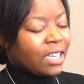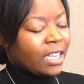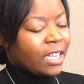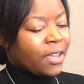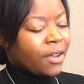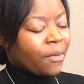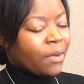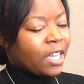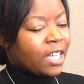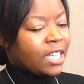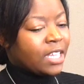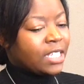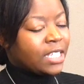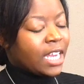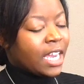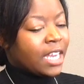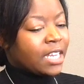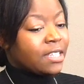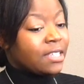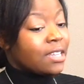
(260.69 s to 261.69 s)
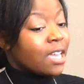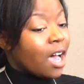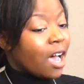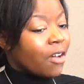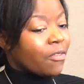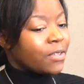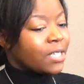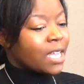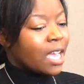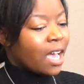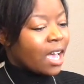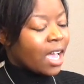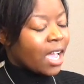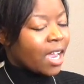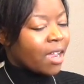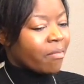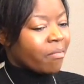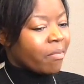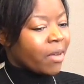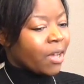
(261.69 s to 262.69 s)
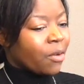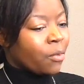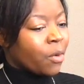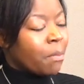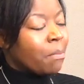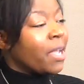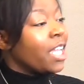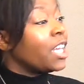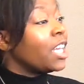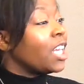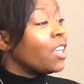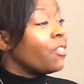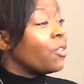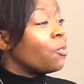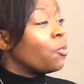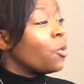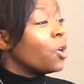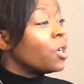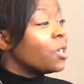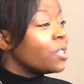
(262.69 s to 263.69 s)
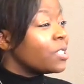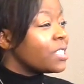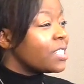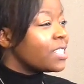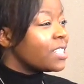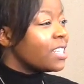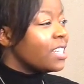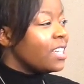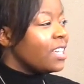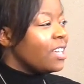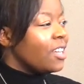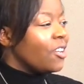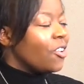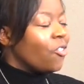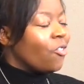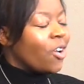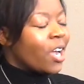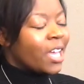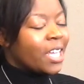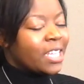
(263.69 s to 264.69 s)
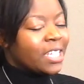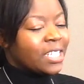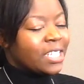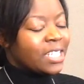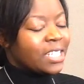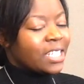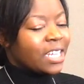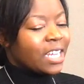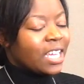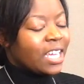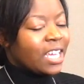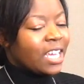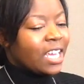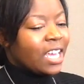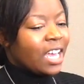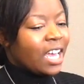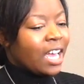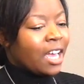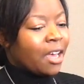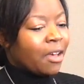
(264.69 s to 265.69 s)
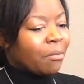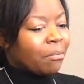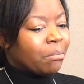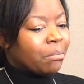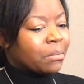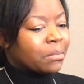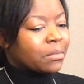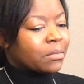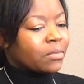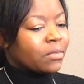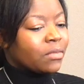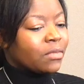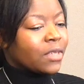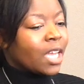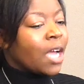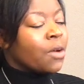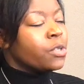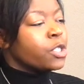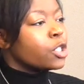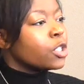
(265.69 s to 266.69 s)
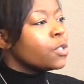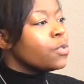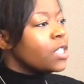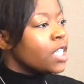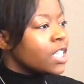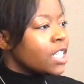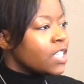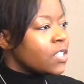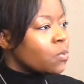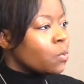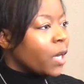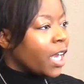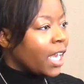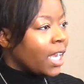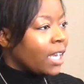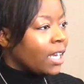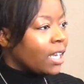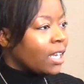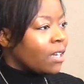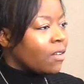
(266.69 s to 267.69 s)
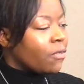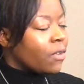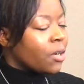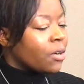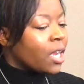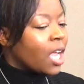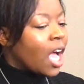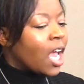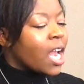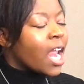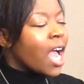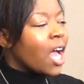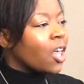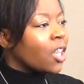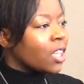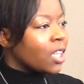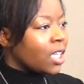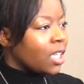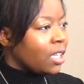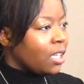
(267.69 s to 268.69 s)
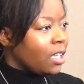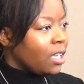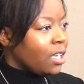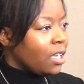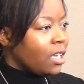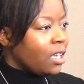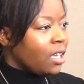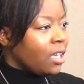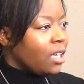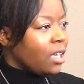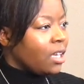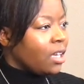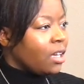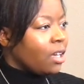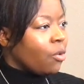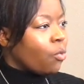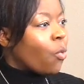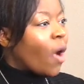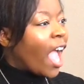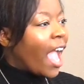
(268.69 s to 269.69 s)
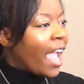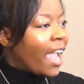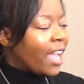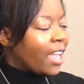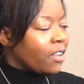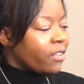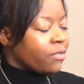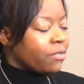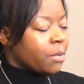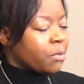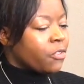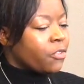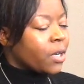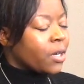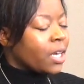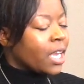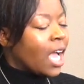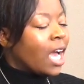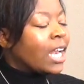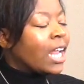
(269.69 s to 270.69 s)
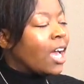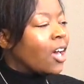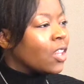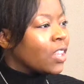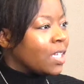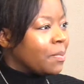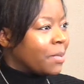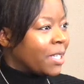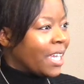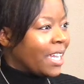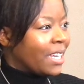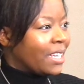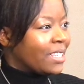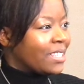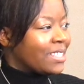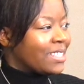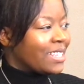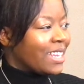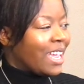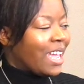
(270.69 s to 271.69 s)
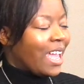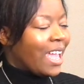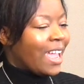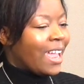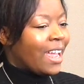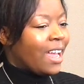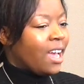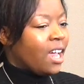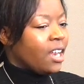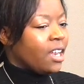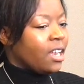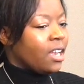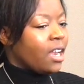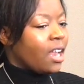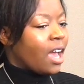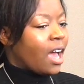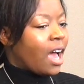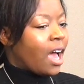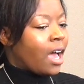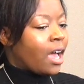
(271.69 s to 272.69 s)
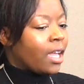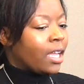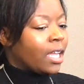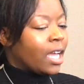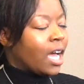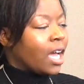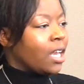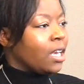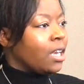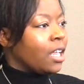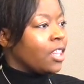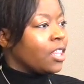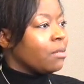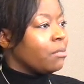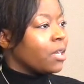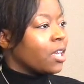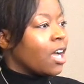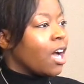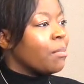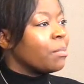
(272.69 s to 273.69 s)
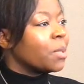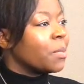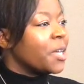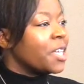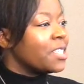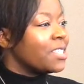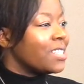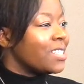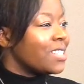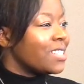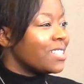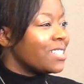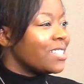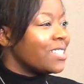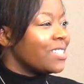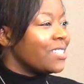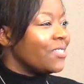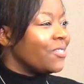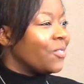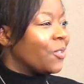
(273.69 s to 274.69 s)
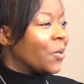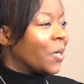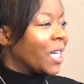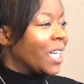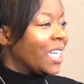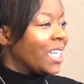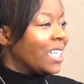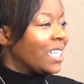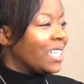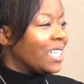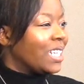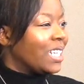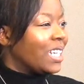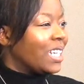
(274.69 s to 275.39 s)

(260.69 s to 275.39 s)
it was a tough time, but what made it even worse was I was losing this weight in a very unhealthy way from a very unhealthy place, and I got nothing but compliments for it